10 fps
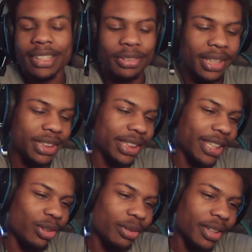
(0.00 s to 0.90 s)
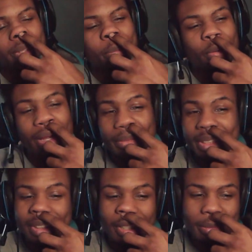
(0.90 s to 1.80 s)
Tactical Nation taking over. Let me wrap
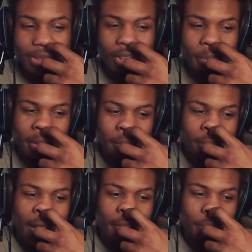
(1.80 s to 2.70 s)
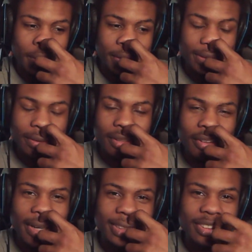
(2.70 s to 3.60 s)
this up. It's already been five minutes. All
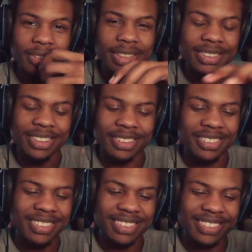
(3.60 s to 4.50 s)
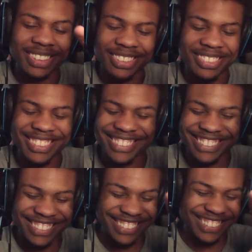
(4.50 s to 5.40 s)
right, so, so, so,
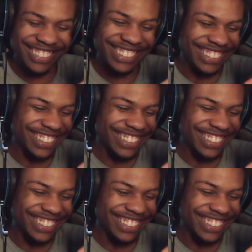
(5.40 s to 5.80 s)
it